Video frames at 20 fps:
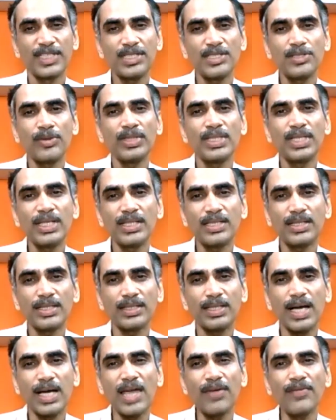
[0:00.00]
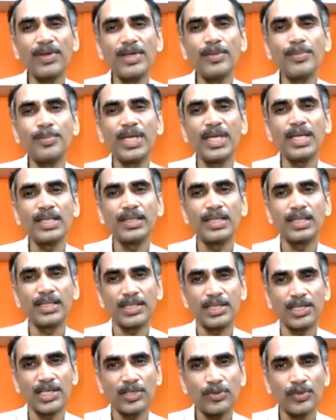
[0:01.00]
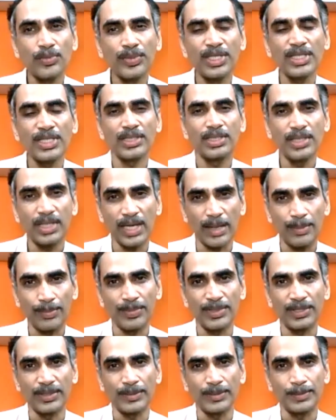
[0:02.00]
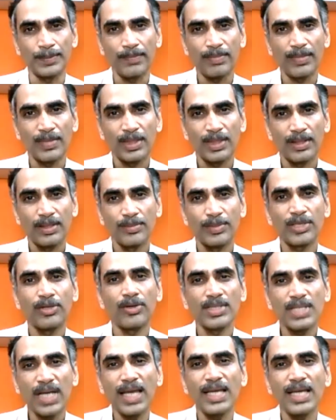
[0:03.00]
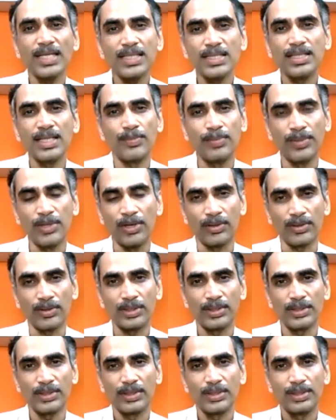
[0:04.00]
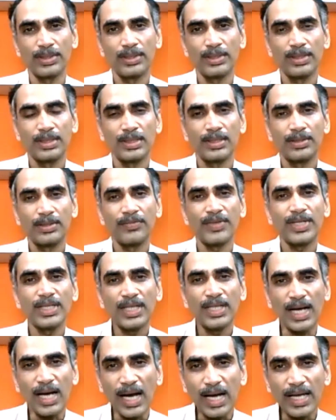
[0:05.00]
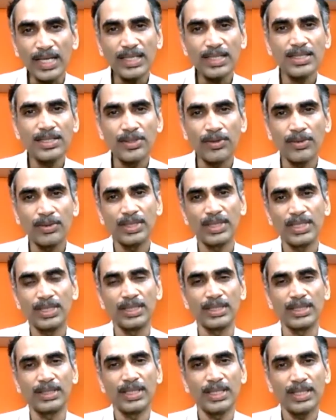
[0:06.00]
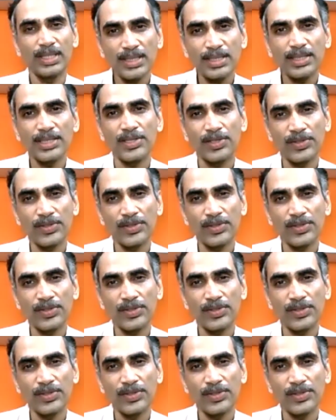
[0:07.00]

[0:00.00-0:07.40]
It's not that I will make the transformation happen because I is the block. When the I is not there, there is